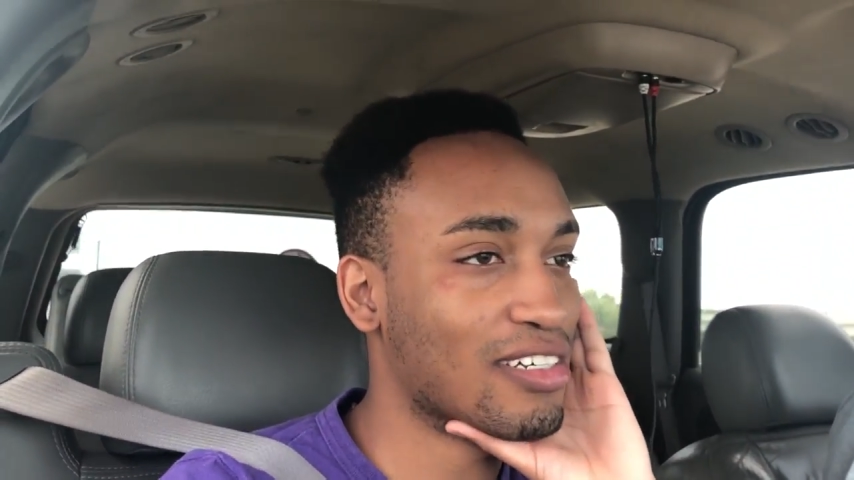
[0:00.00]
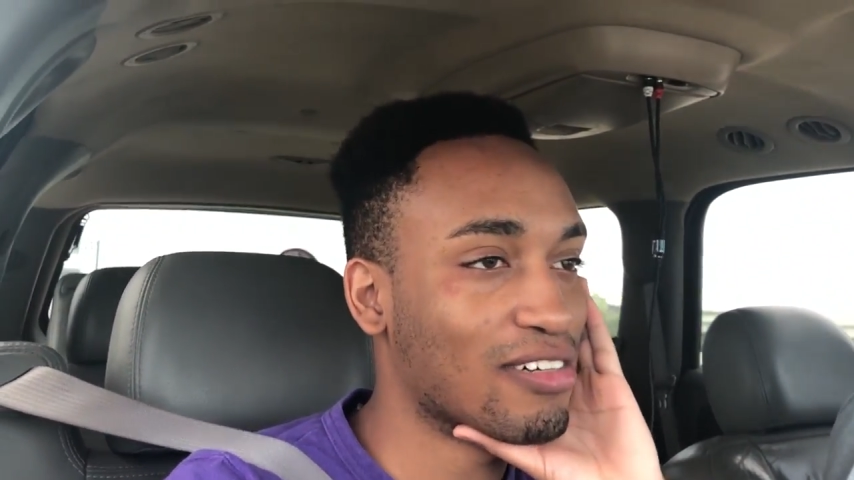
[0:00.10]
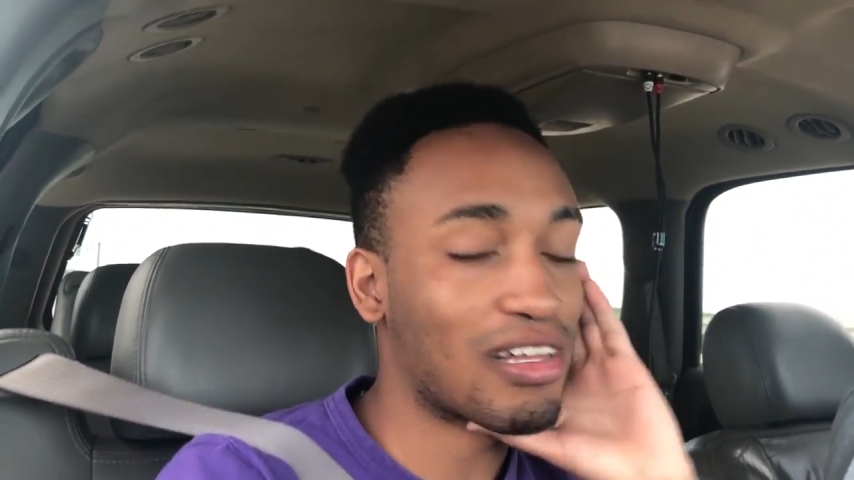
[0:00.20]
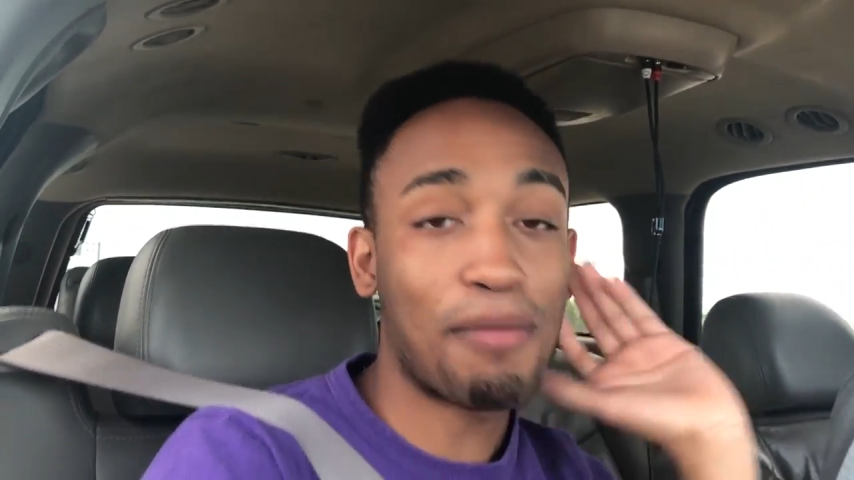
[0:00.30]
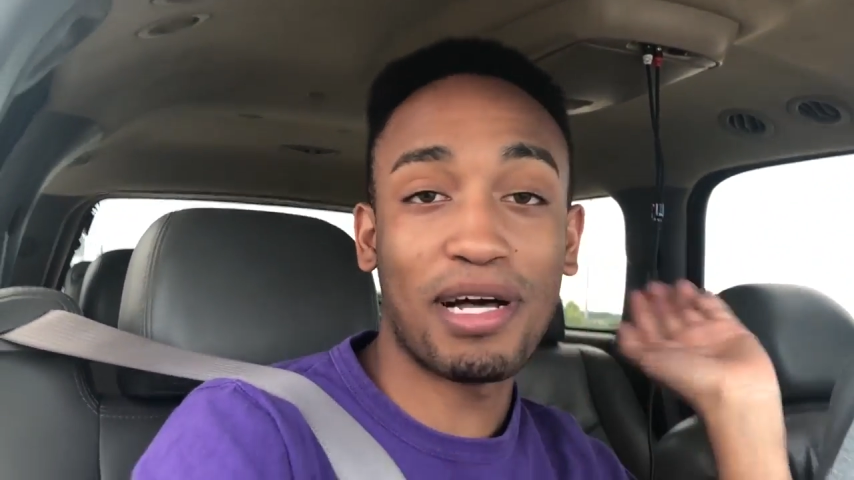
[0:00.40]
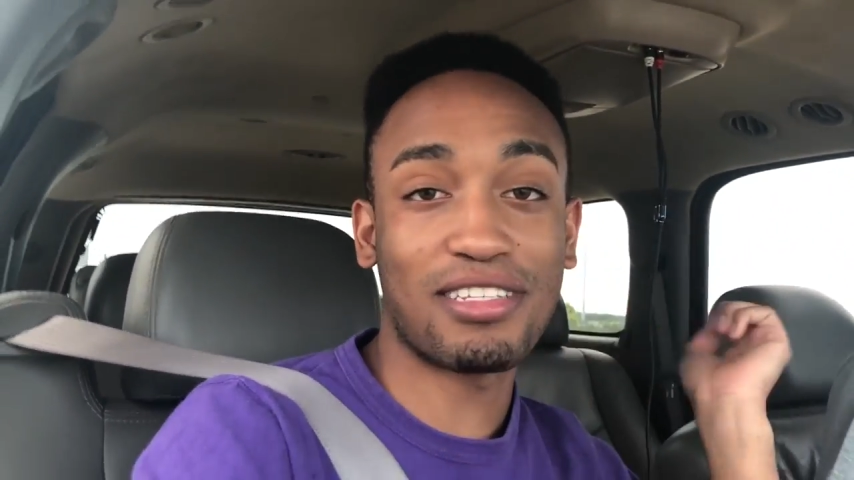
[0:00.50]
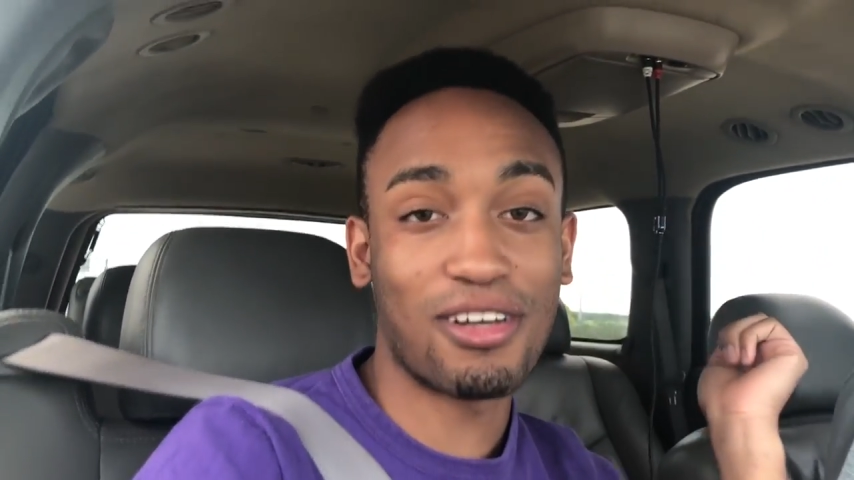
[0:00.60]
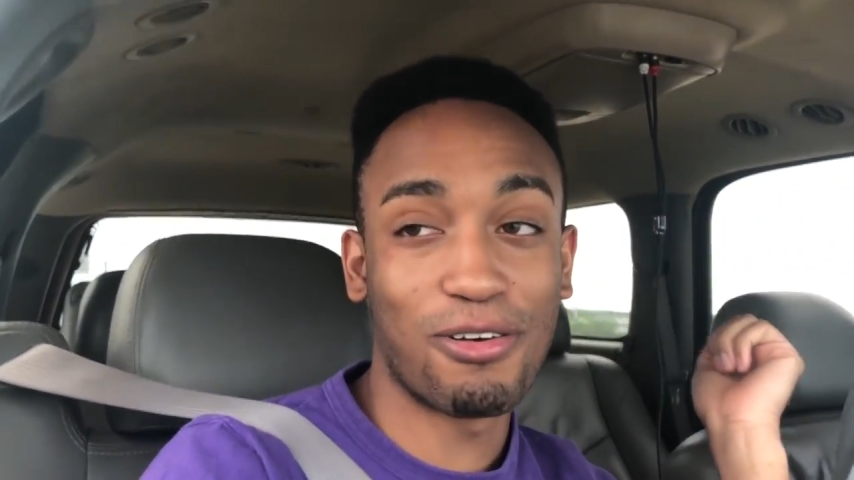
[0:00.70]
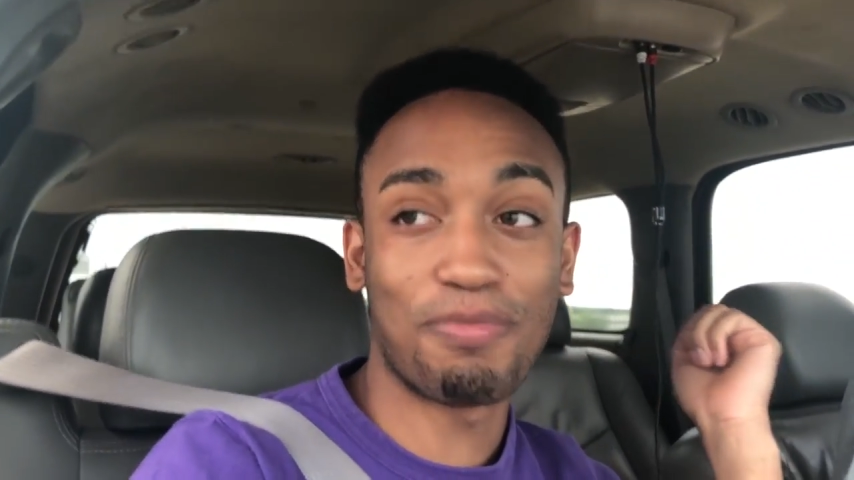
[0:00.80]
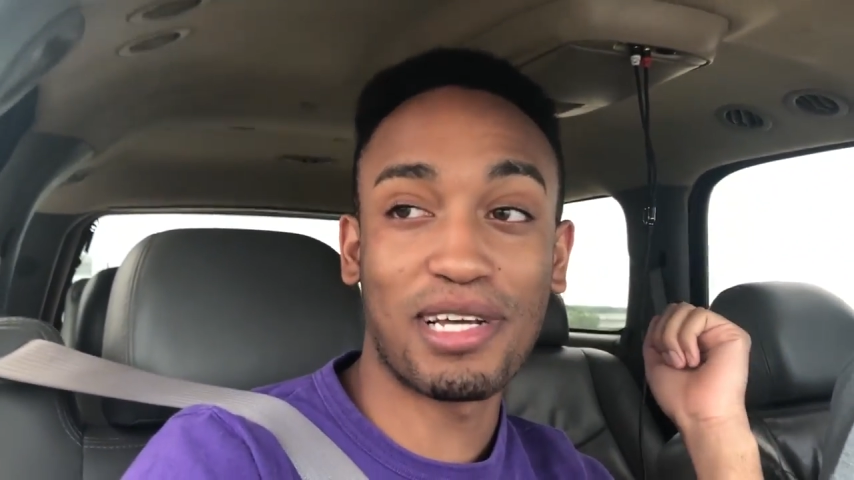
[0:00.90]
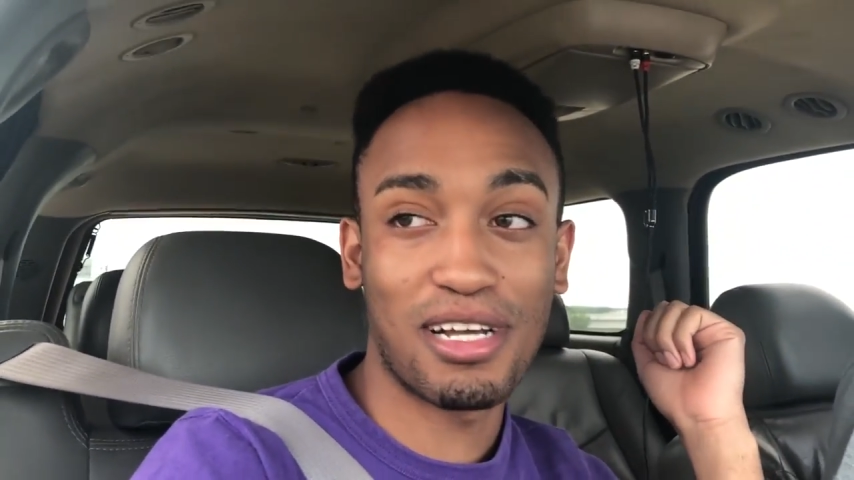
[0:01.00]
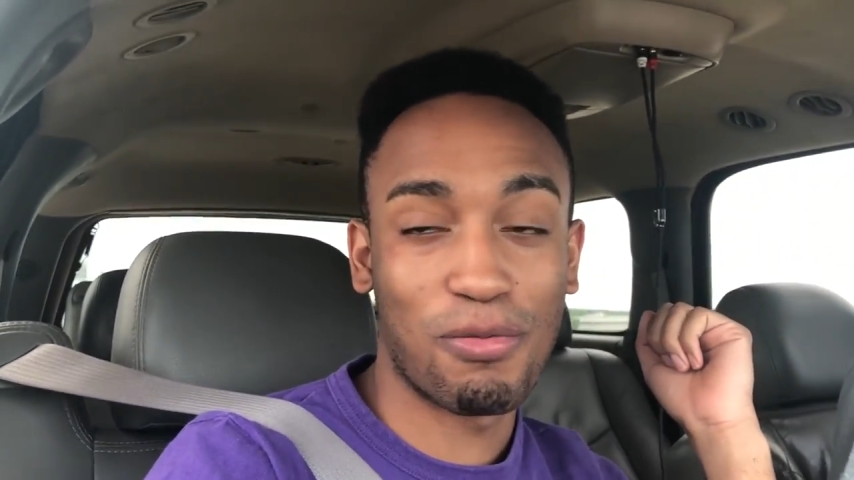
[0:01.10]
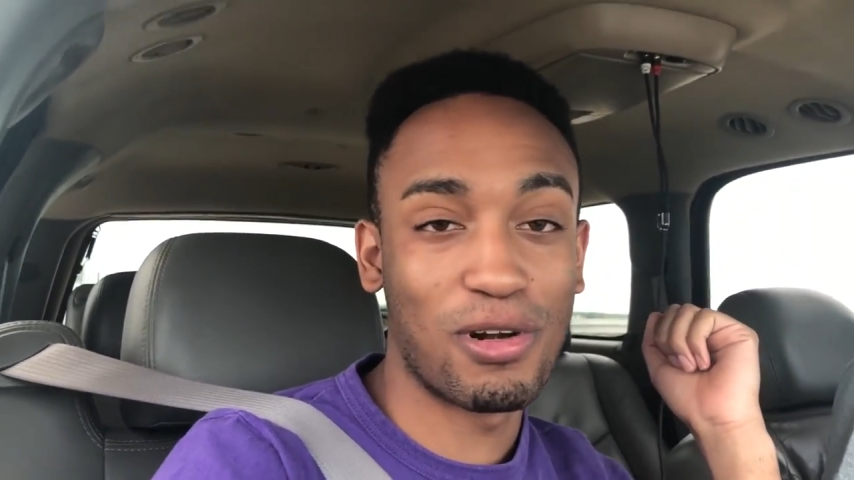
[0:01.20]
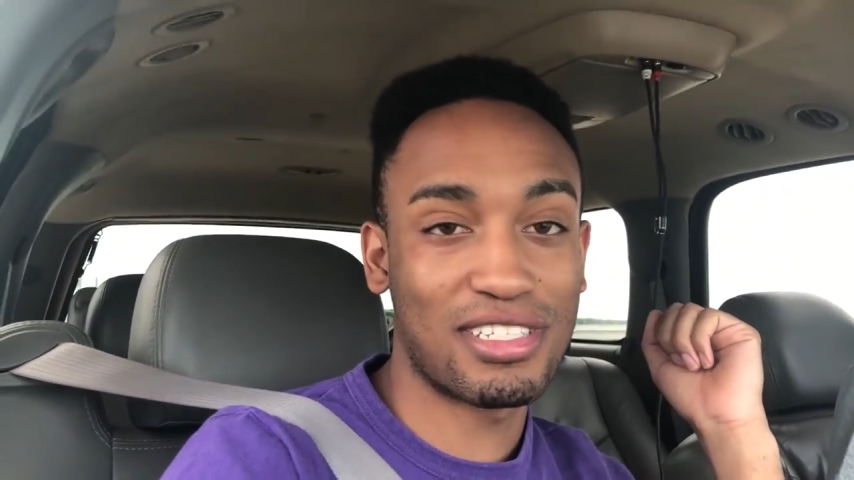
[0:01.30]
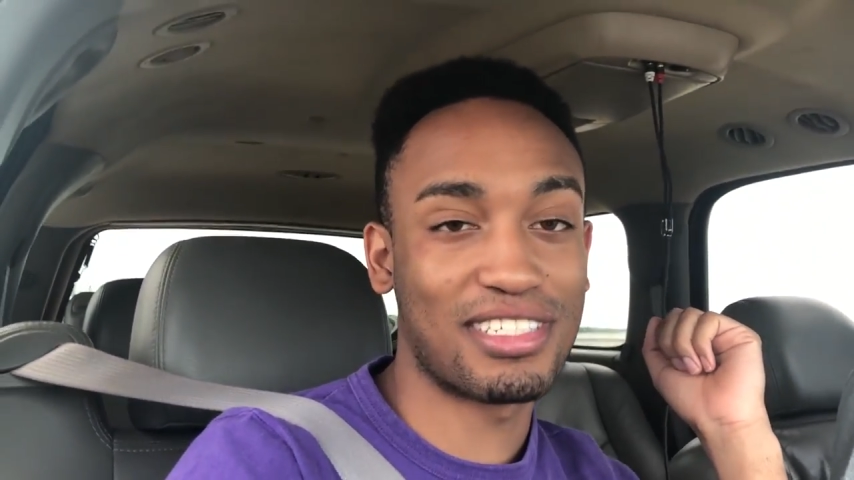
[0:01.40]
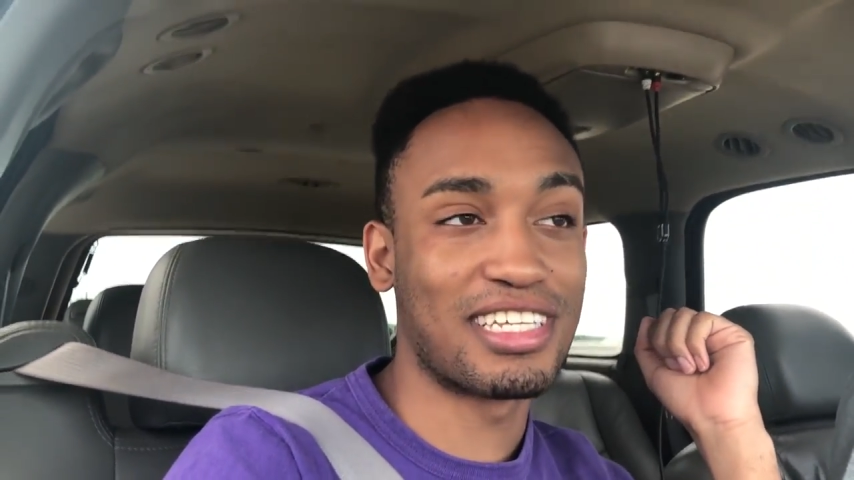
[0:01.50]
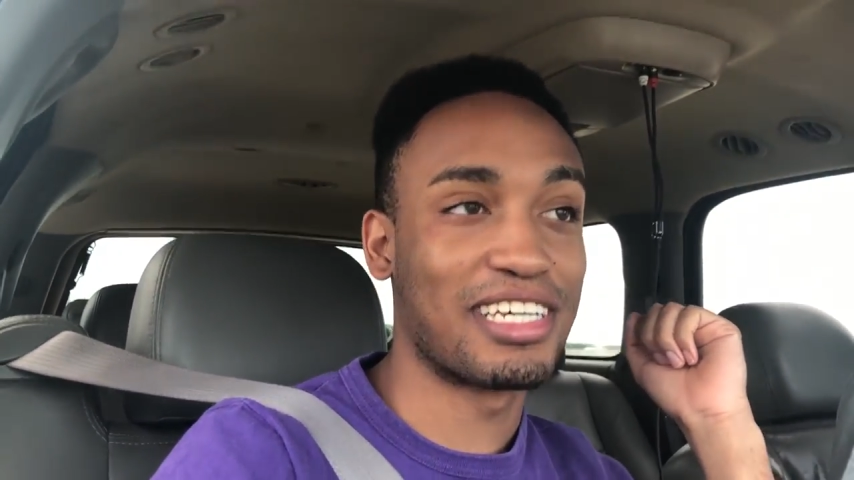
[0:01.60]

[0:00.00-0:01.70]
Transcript: So, I'm about to go pick up Russ's